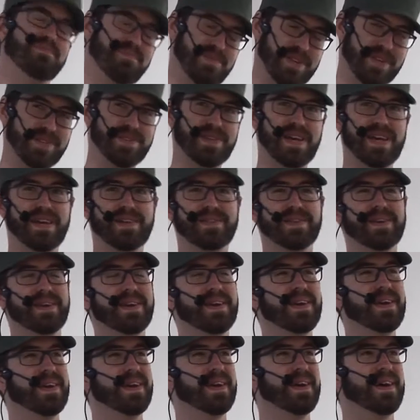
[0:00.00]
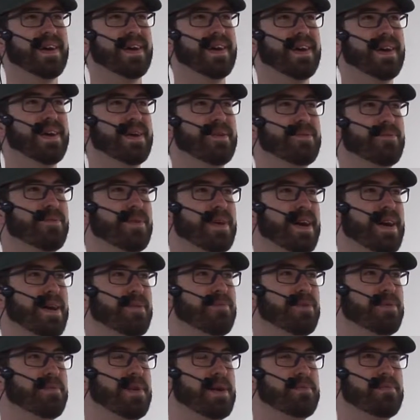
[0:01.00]
Exactly. I
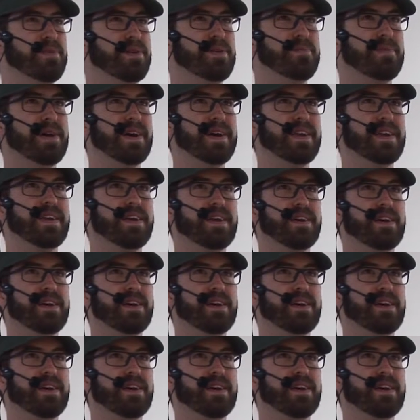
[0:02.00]
remember my